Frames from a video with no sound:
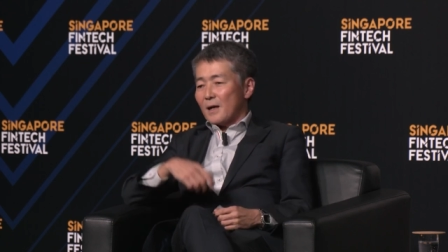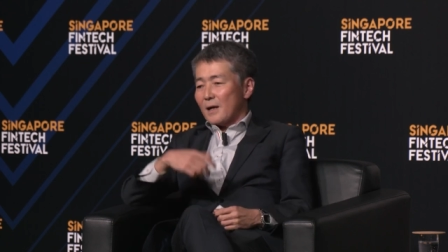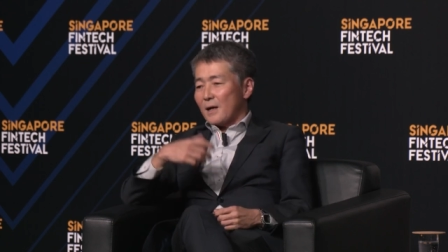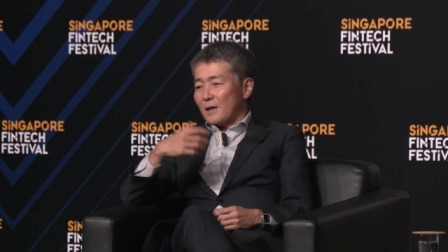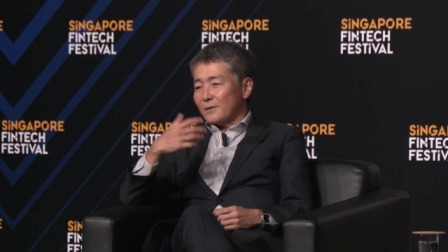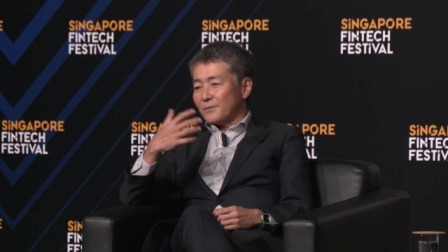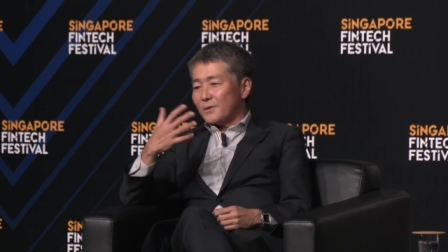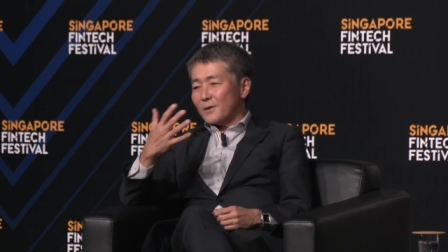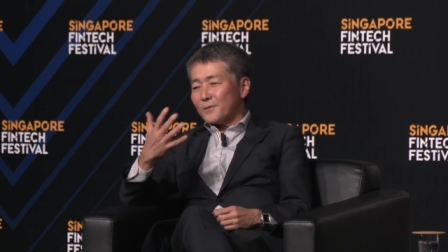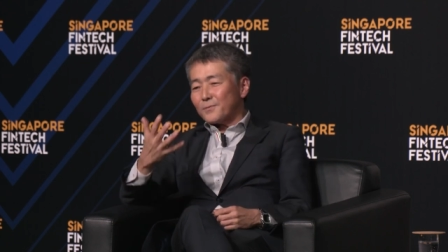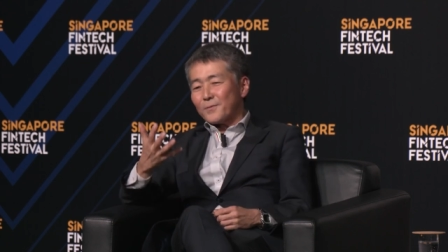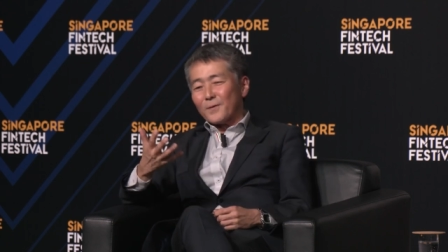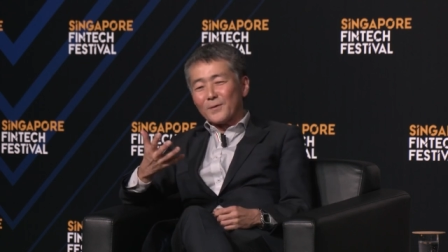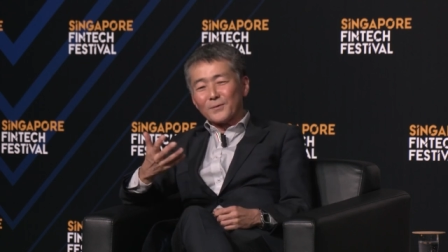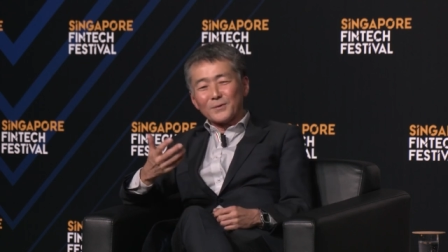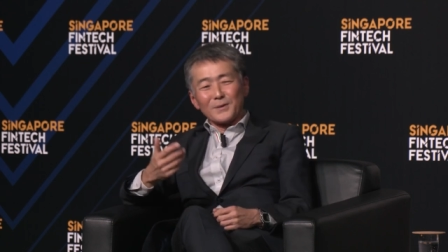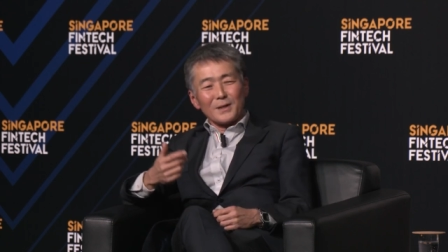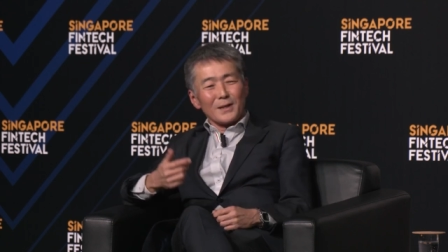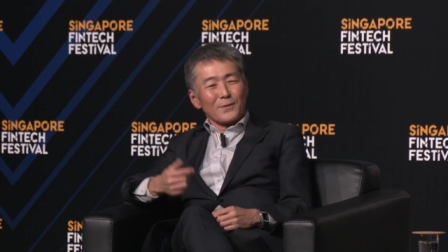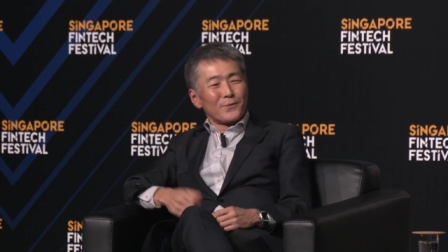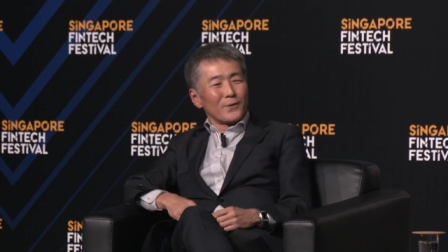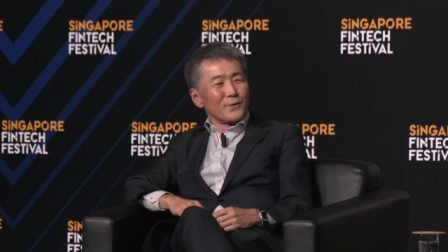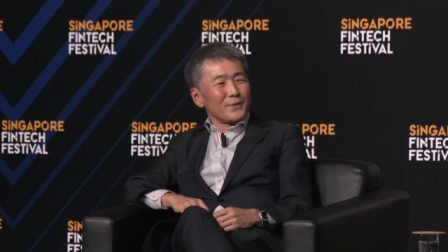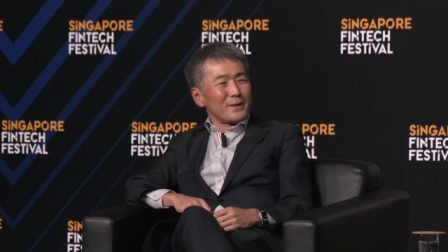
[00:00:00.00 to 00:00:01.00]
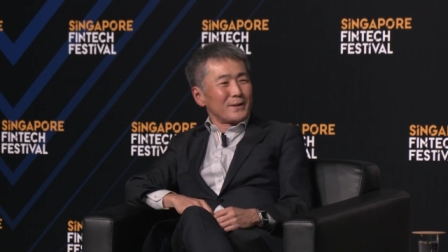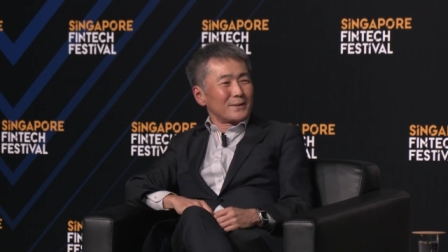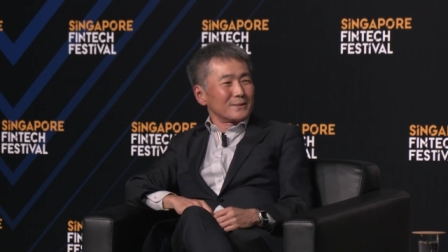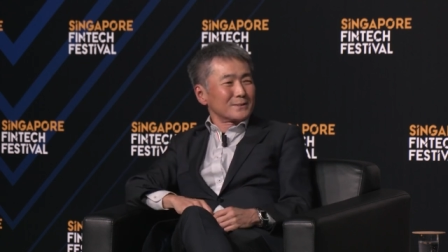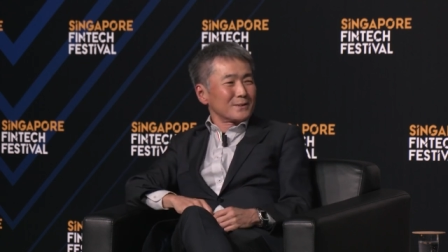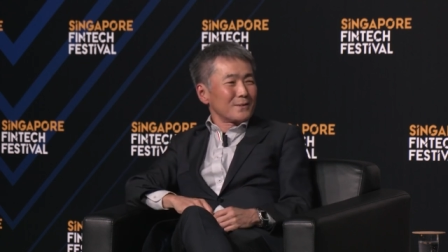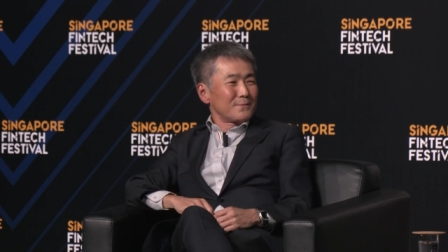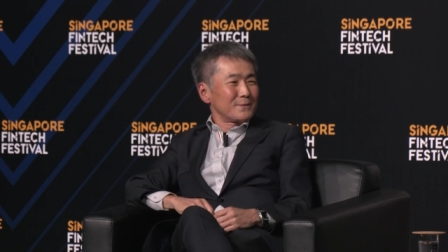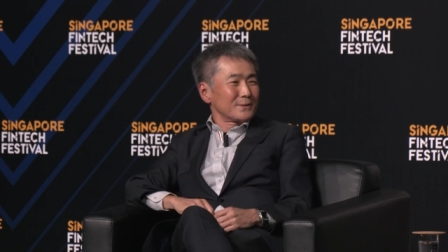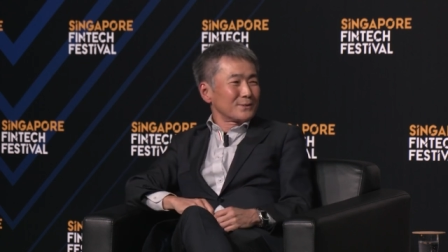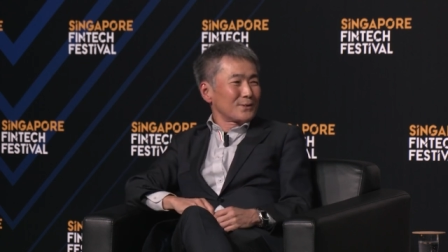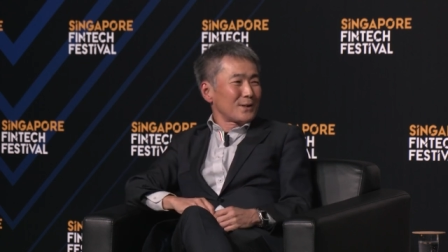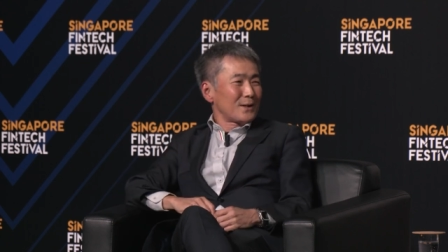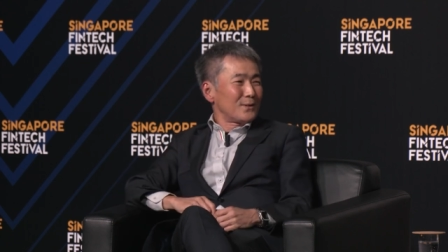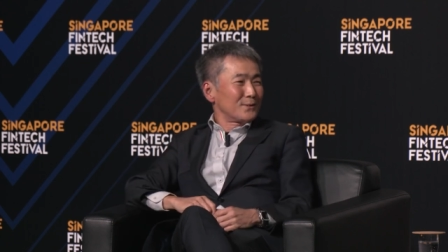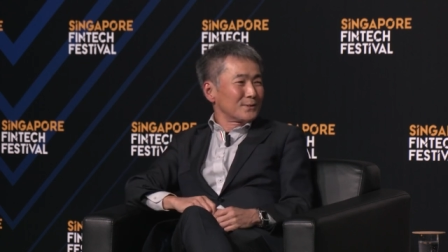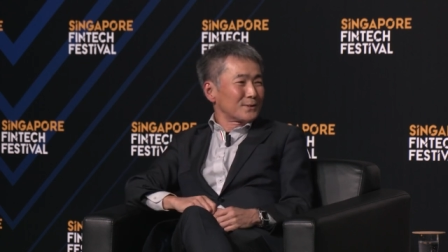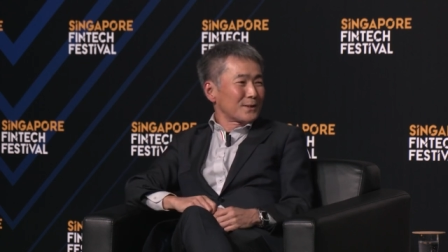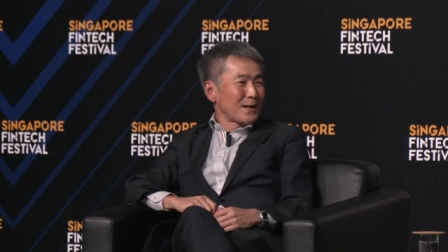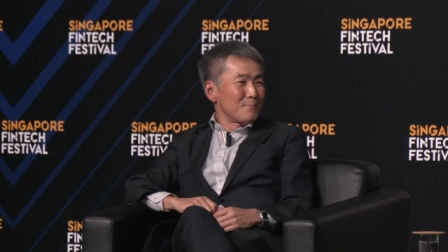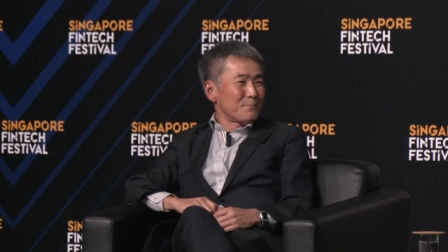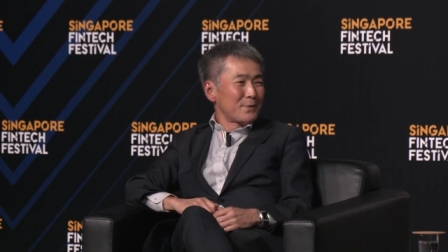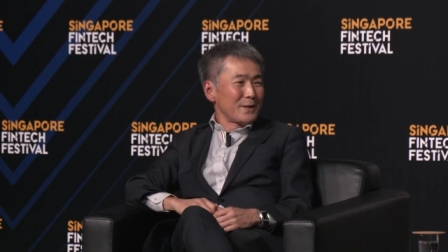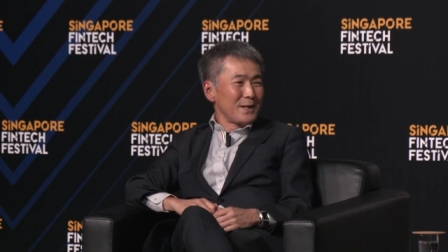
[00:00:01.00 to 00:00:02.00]
144 years
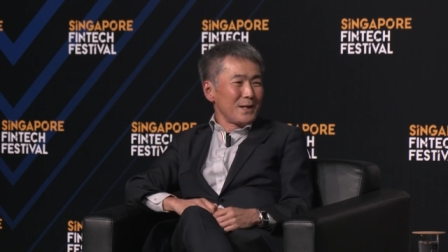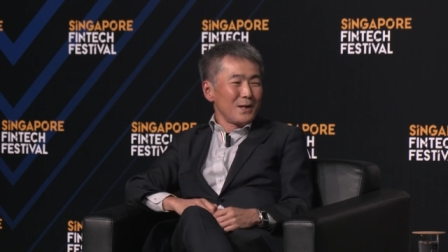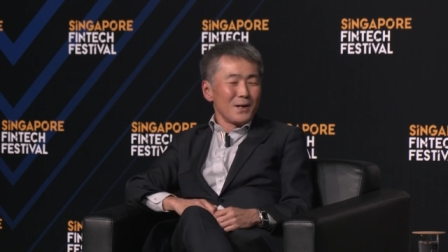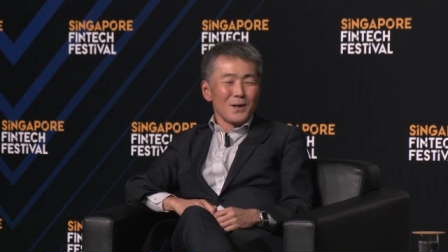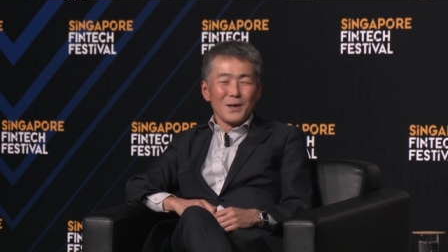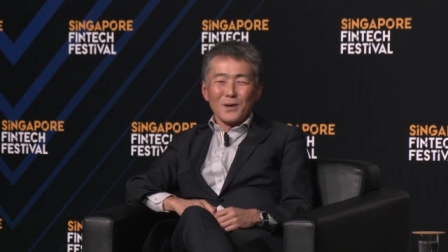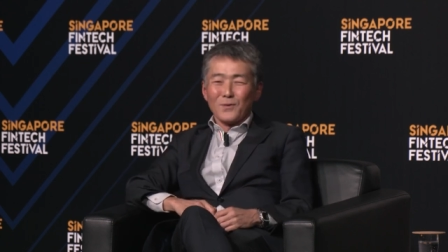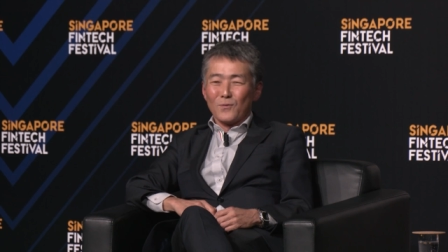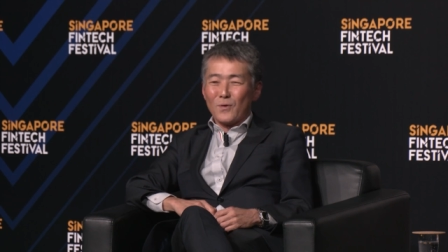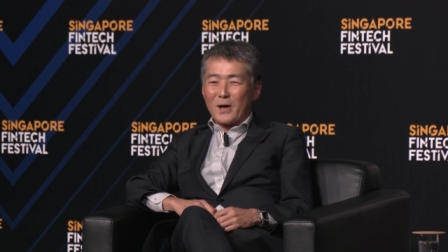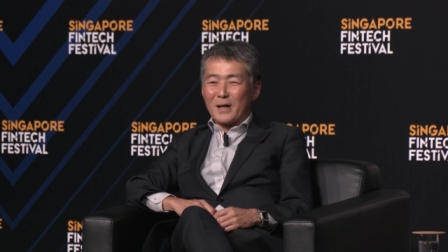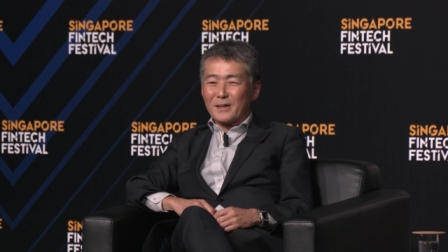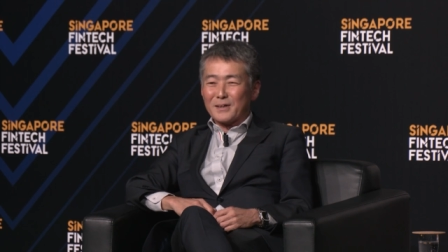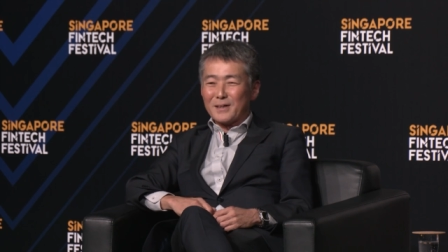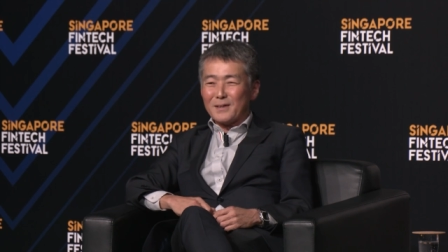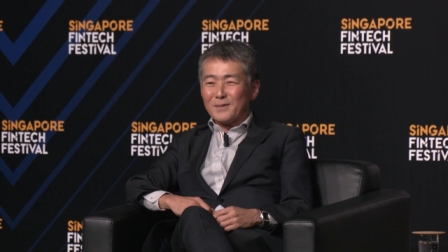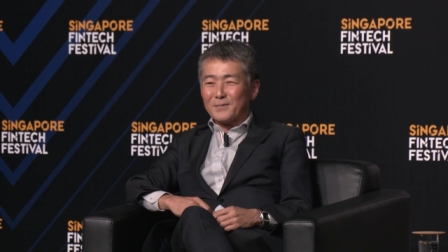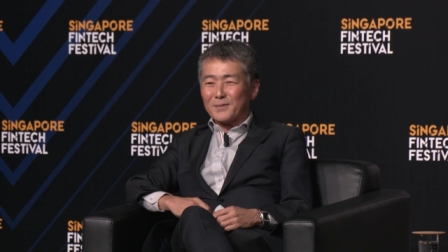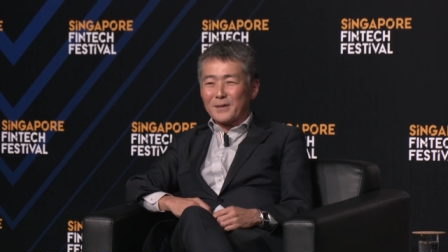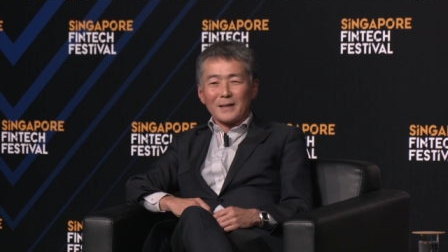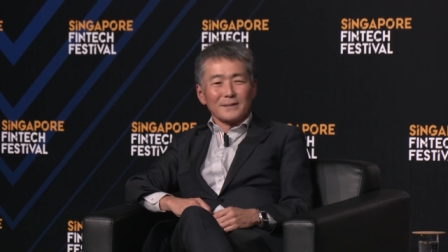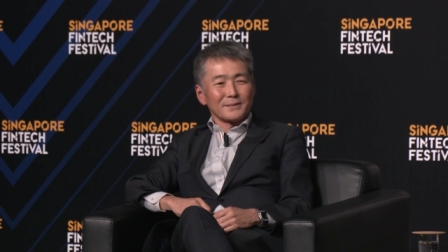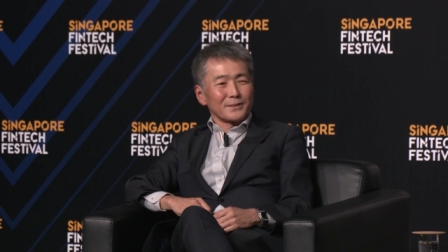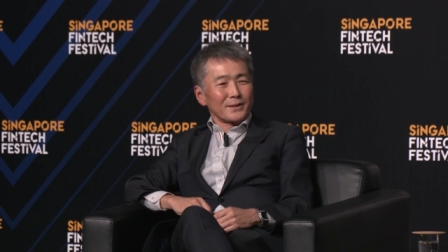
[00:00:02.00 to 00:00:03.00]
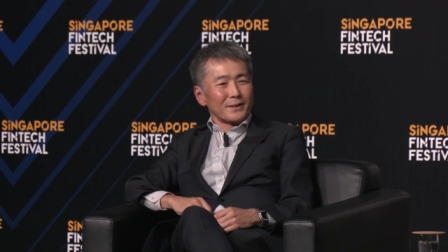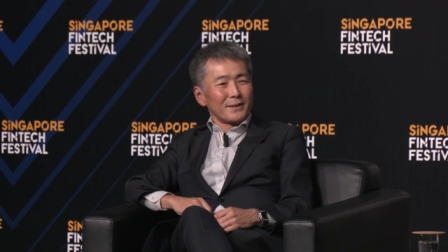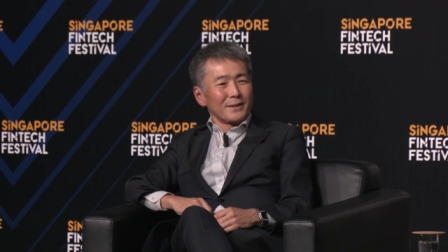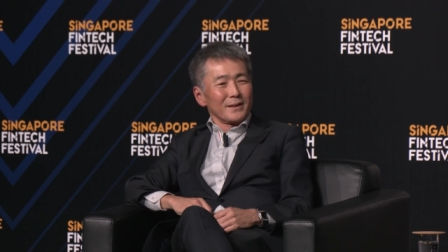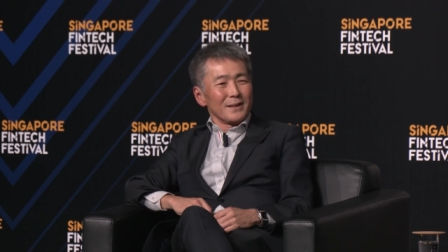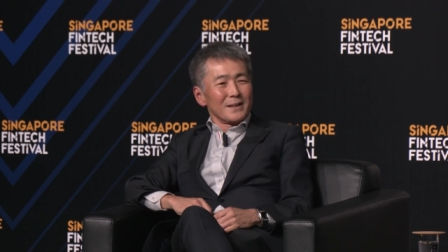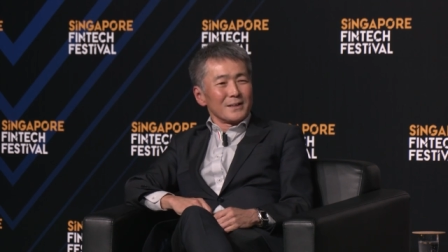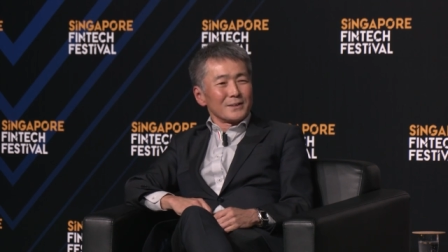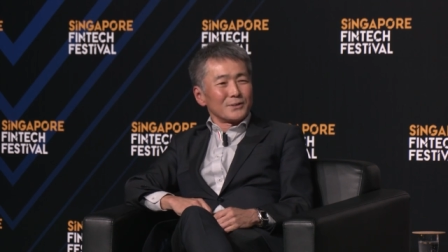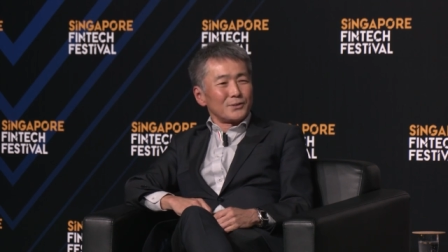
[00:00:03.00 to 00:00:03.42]
old company, working together,